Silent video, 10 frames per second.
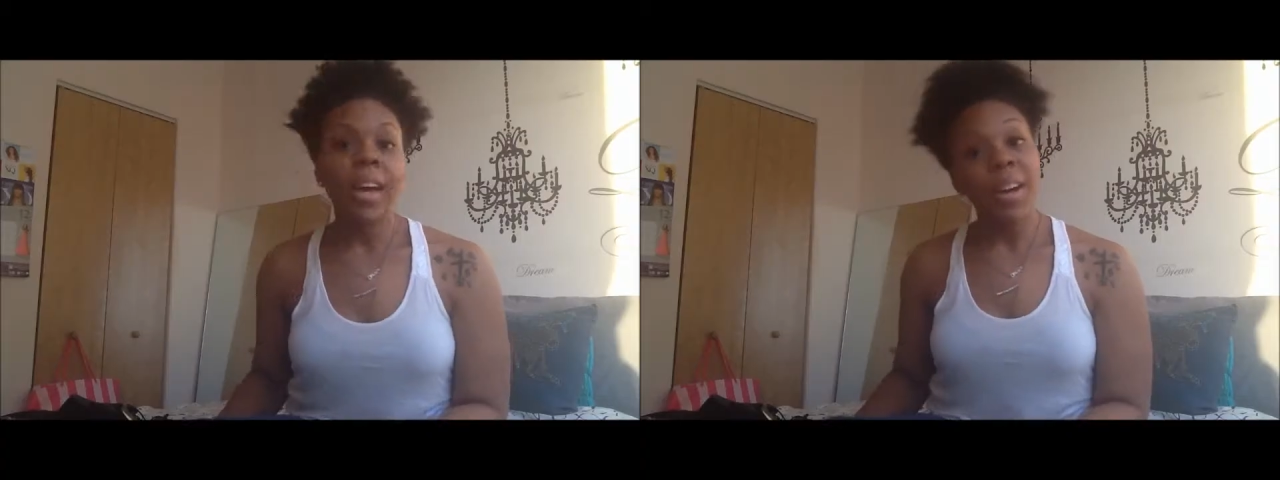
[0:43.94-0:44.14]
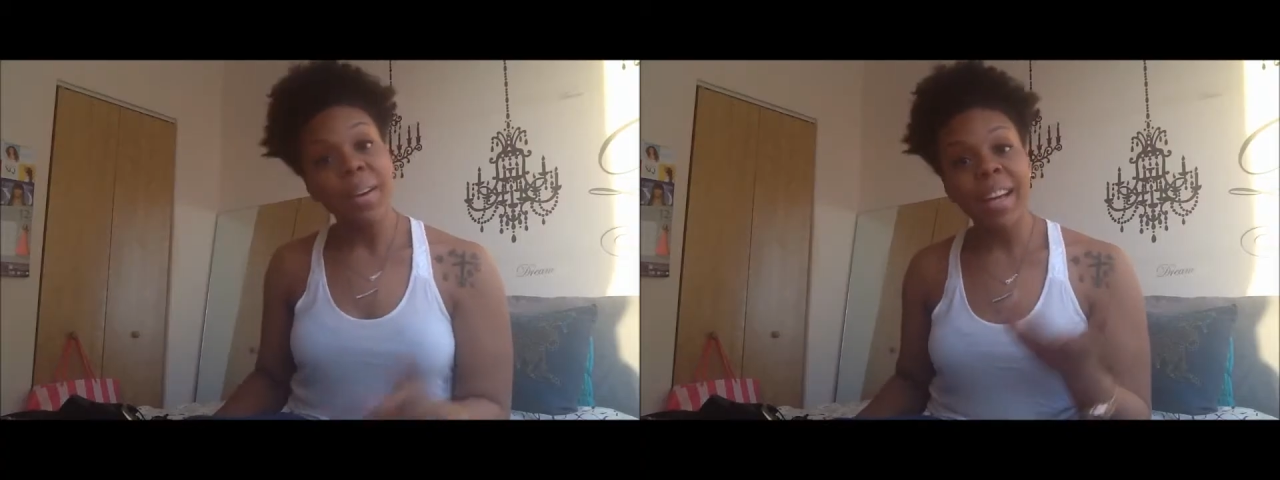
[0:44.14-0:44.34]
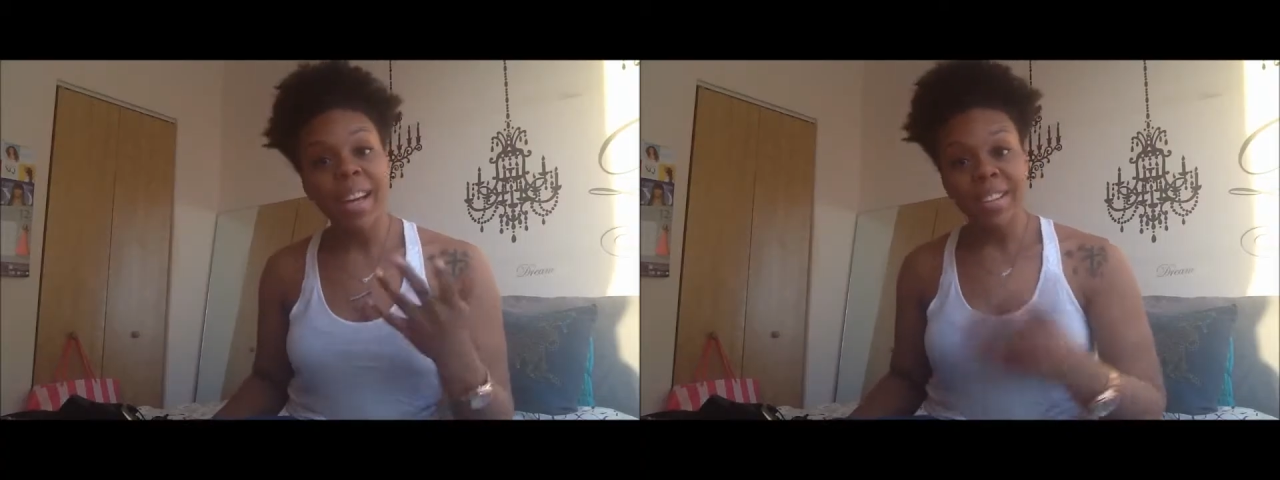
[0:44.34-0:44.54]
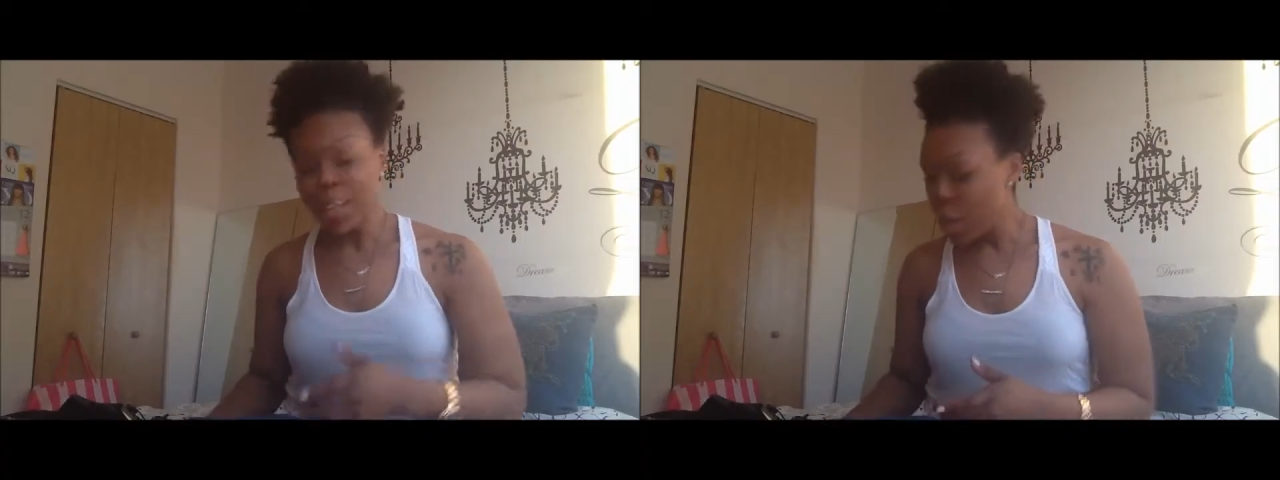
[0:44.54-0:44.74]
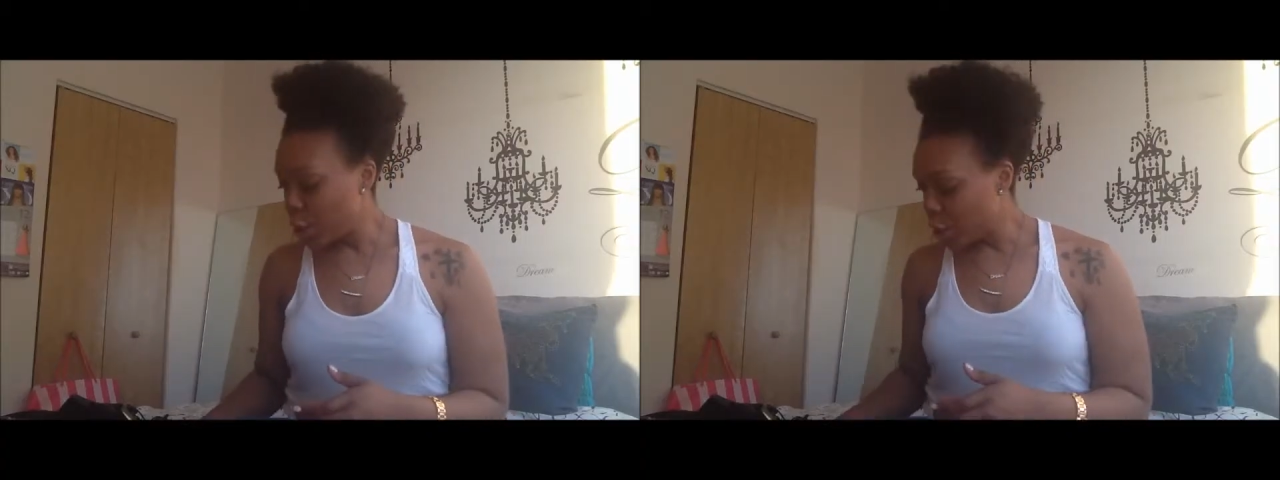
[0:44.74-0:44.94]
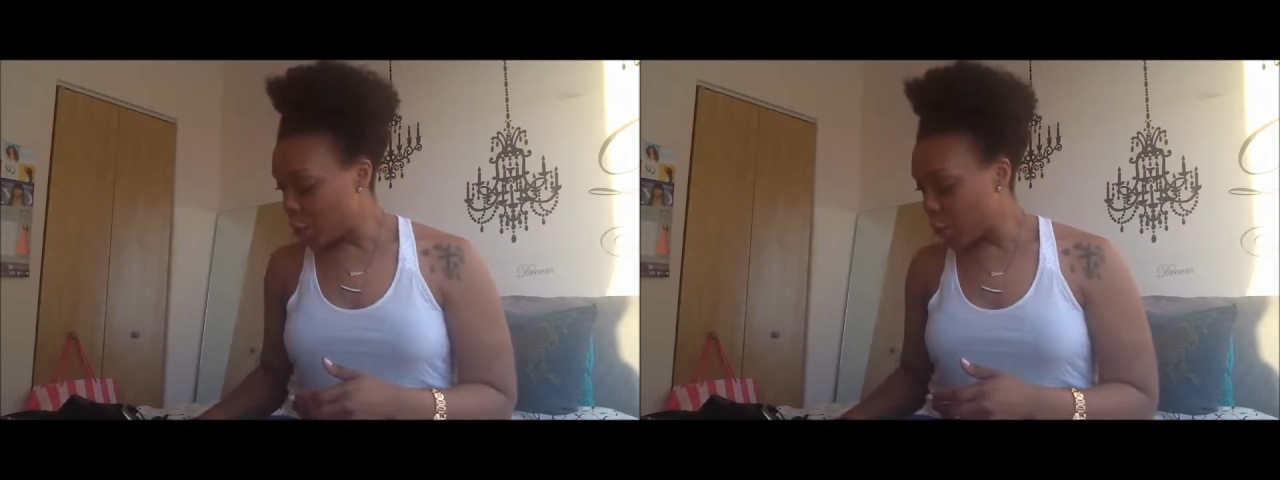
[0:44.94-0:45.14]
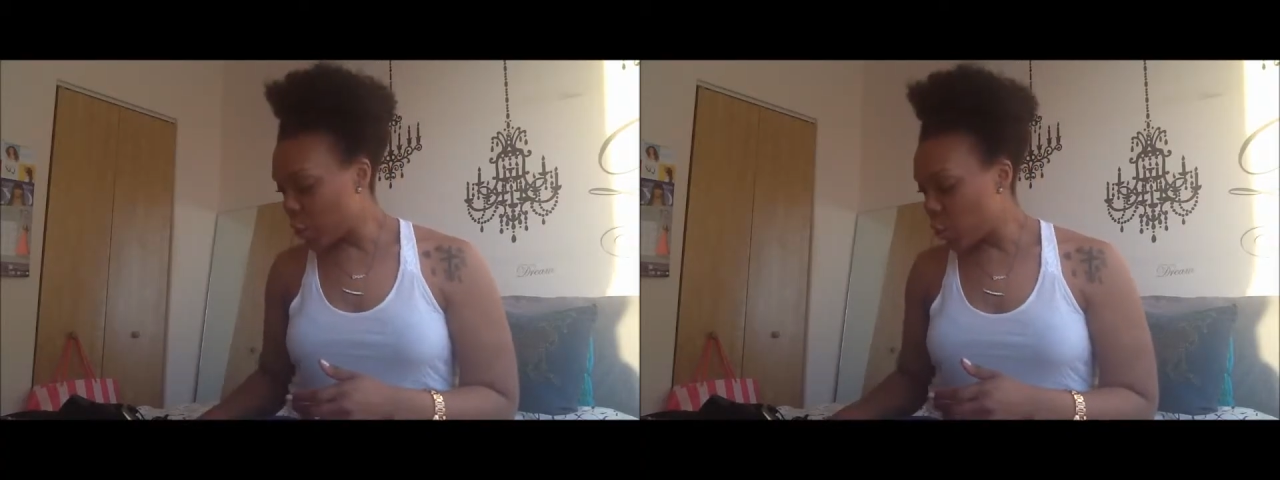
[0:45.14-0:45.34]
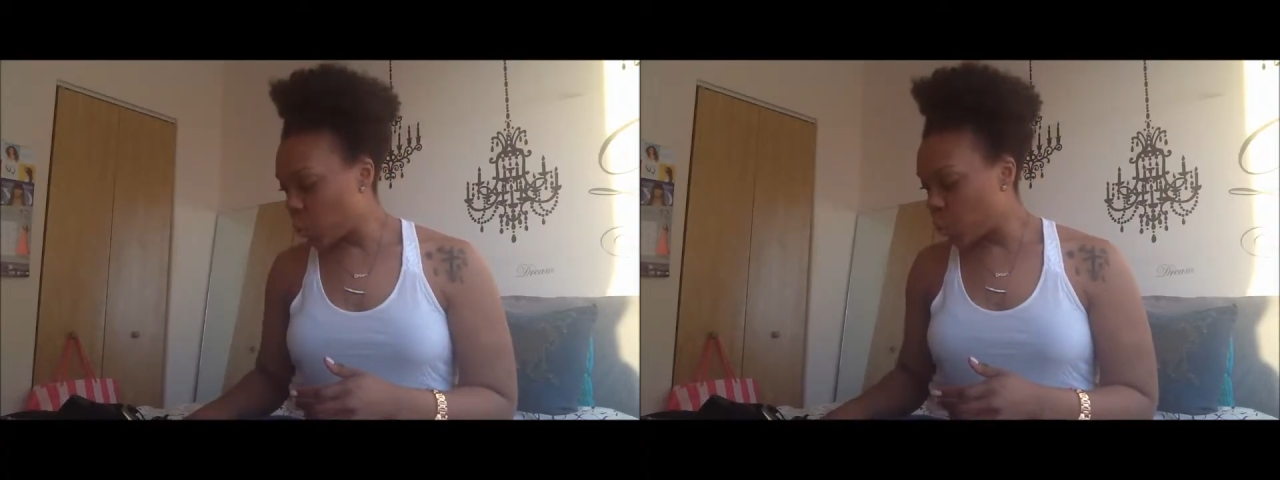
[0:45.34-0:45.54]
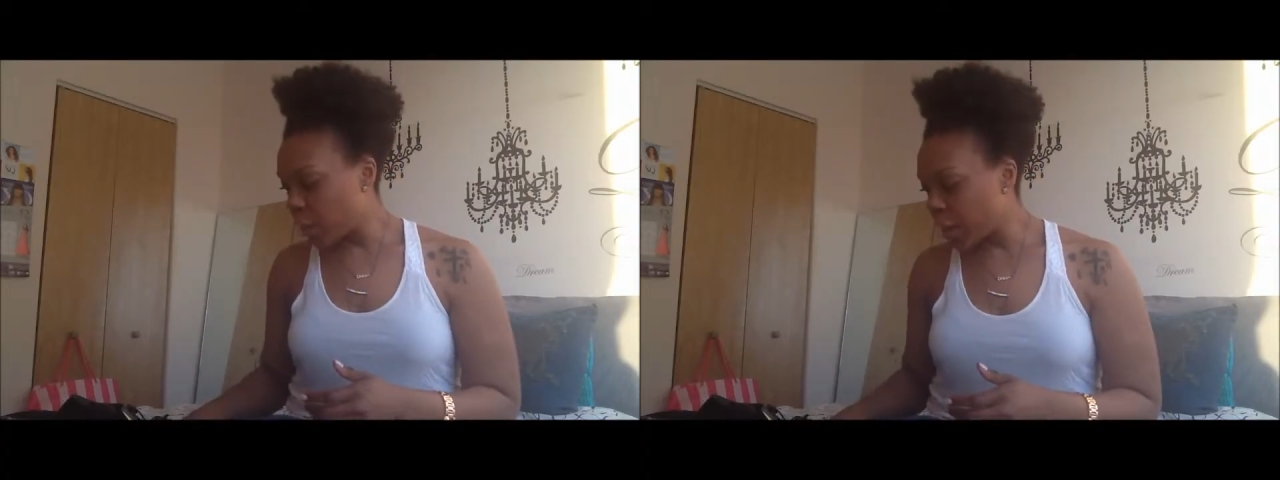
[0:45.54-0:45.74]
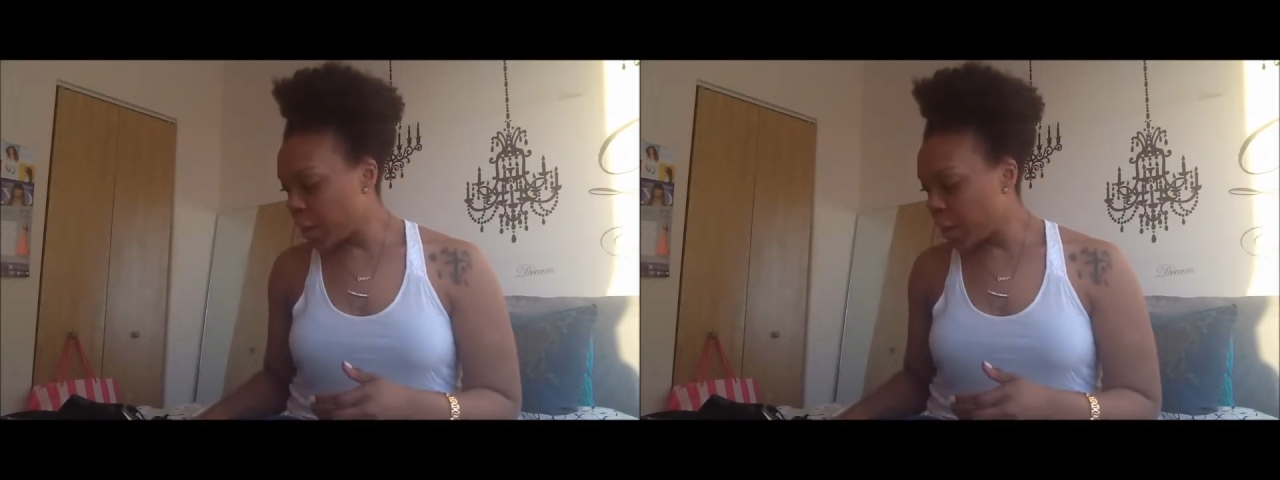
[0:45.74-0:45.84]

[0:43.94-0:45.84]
Okay guys, so what I